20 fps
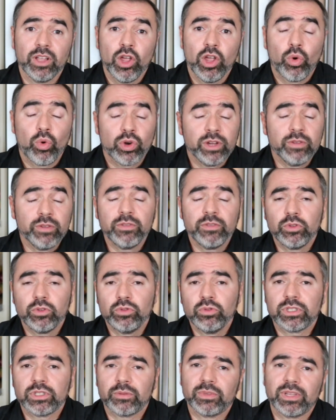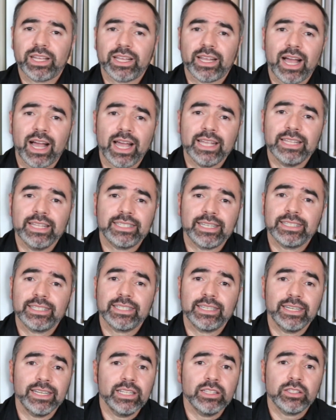or even if you do something like high
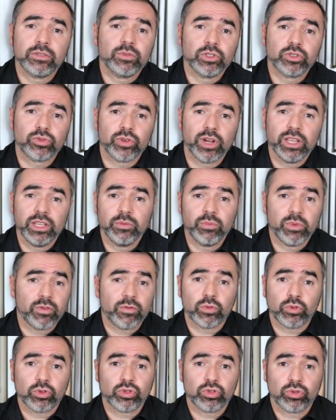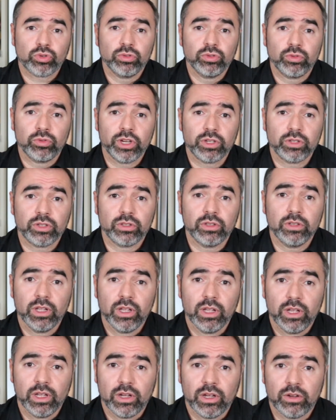intensity interval training, but for a short duration
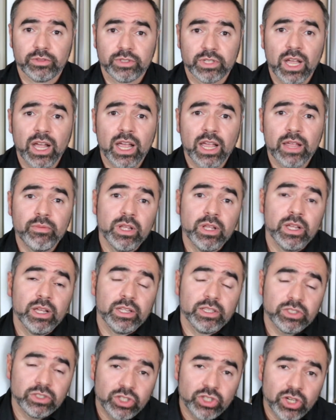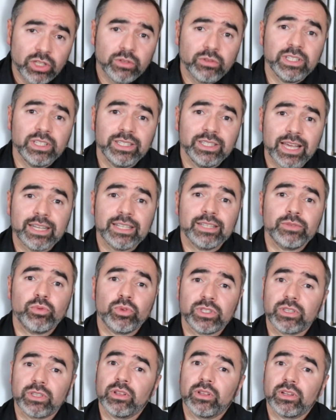of time, generally that is
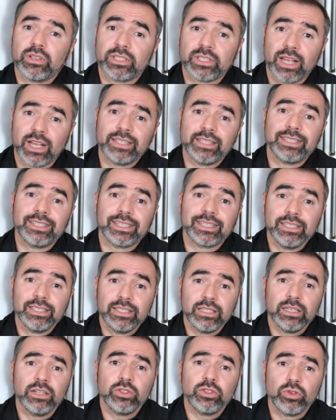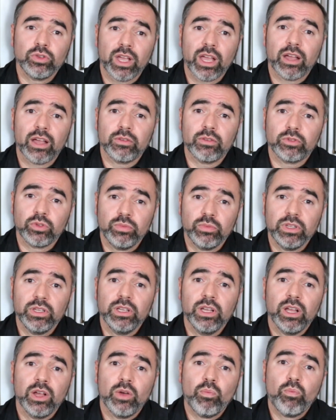what scientists consider to
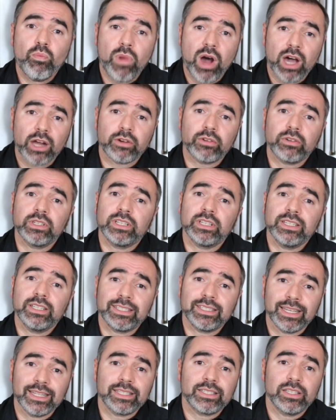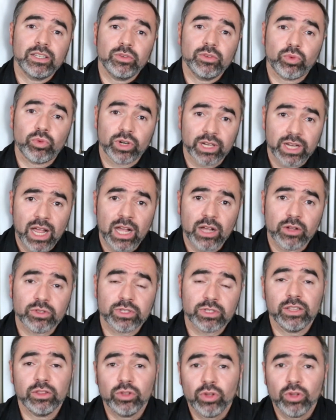be moderate intensity
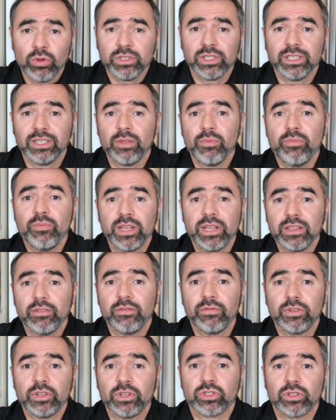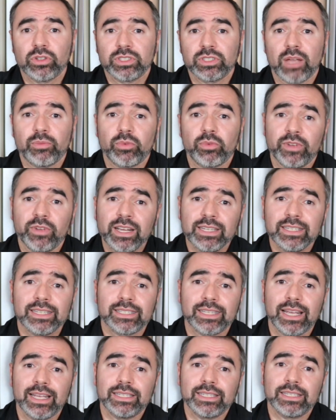workouts. And those are the beneficial type of
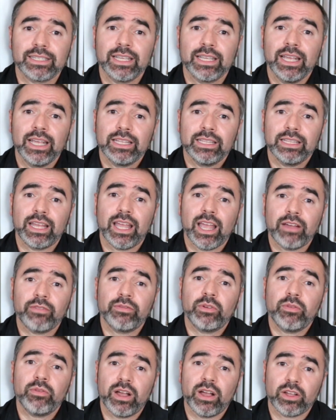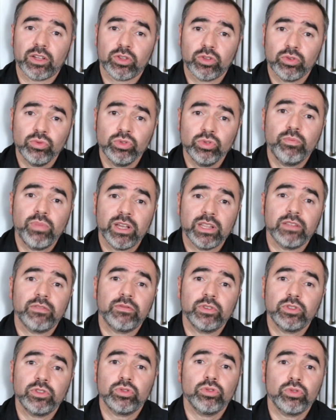exercises that have a huge
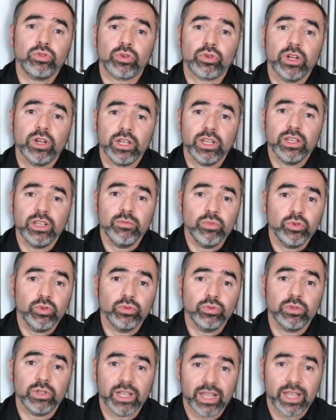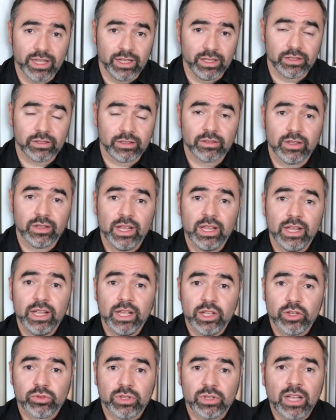benefit to your immune health.
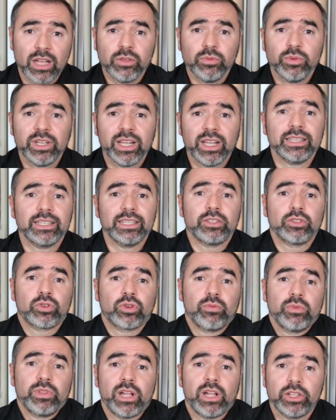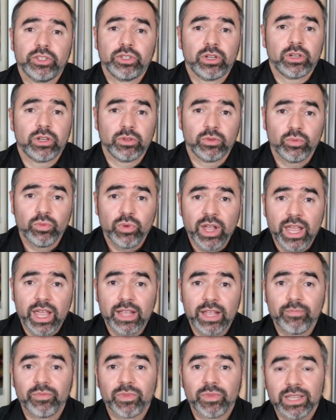So now that we got that terminology out of the
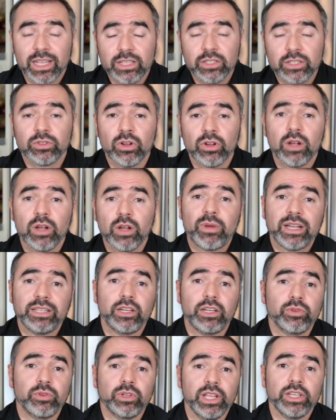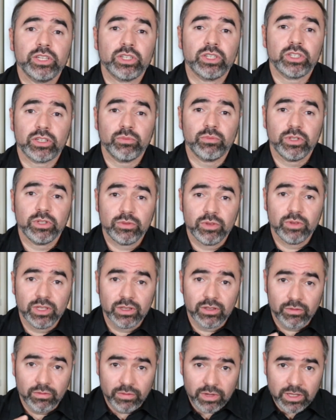way, let's talk about that relationship
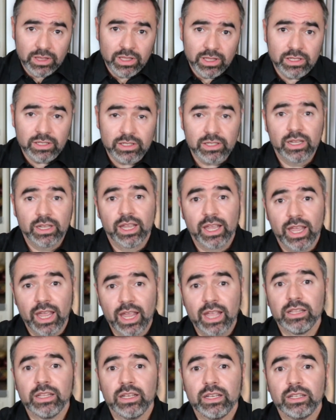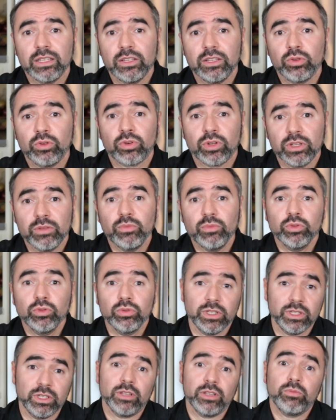between fitness and your
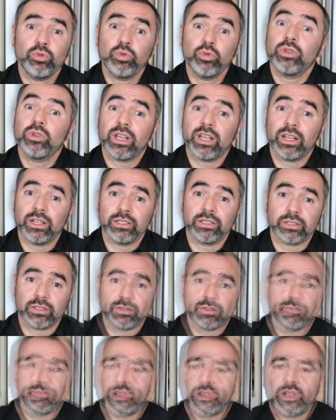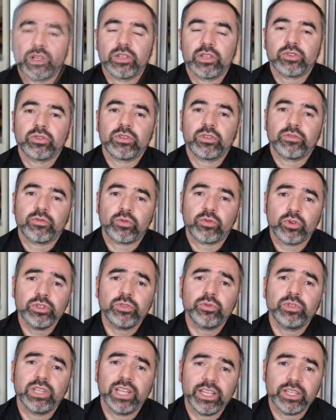immune health. So the first
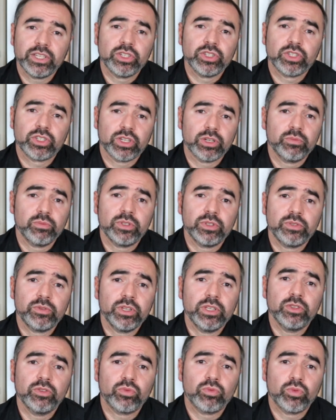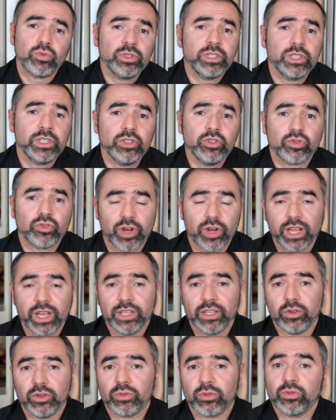relationship between routine
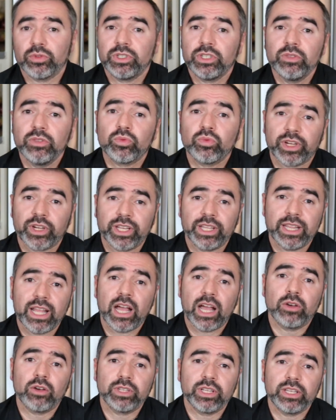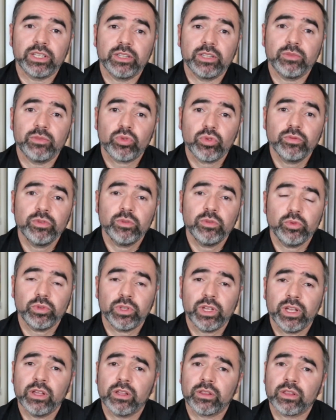training or routine working out and improved immune
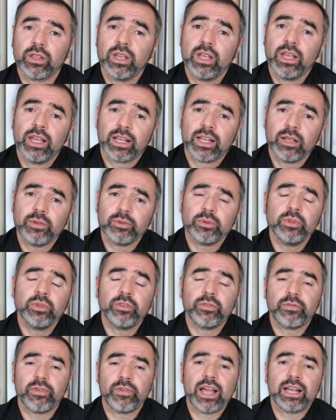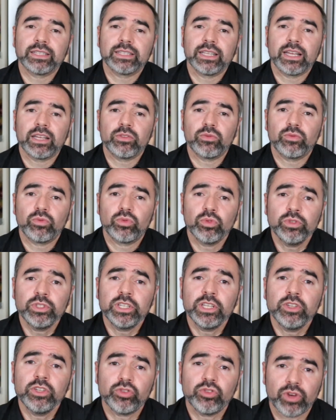health comes from the fact that
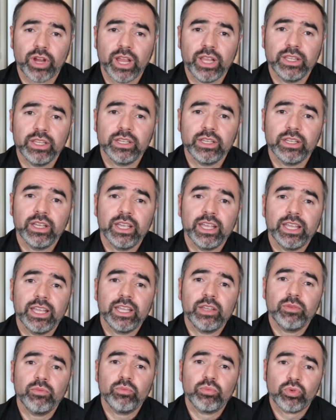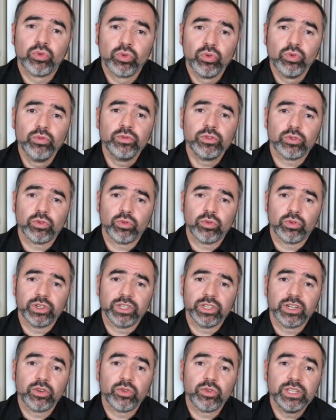routine training improves or
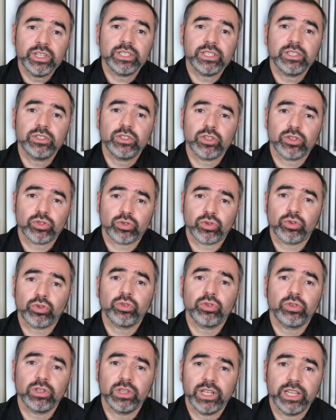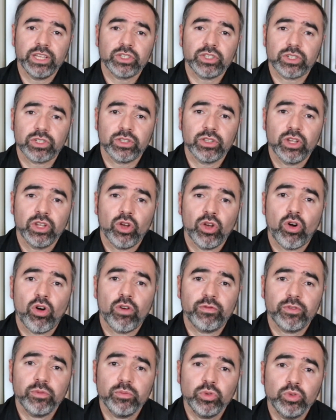increases the circulation
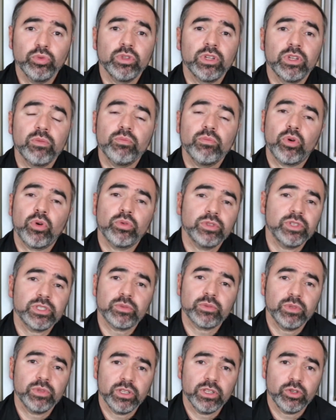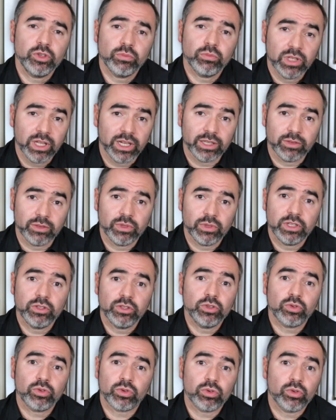of immune components within your blood, within
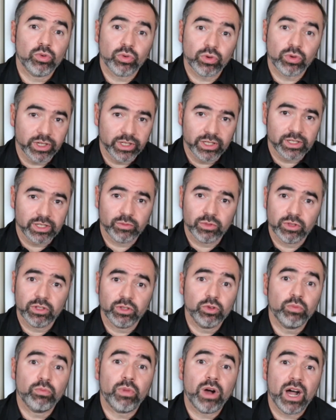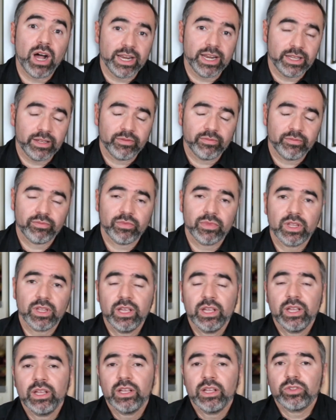your organism, within your body.
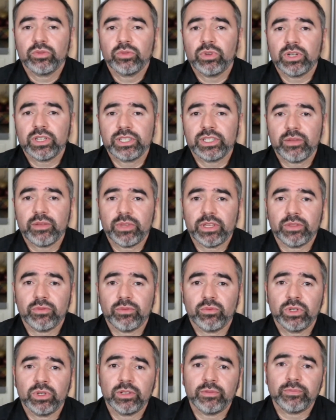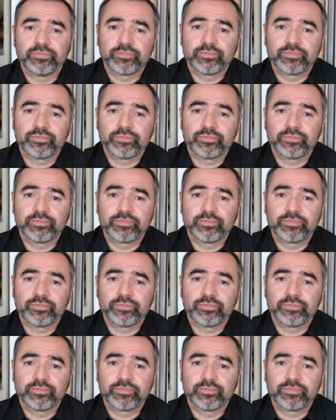So what does that mean? Well,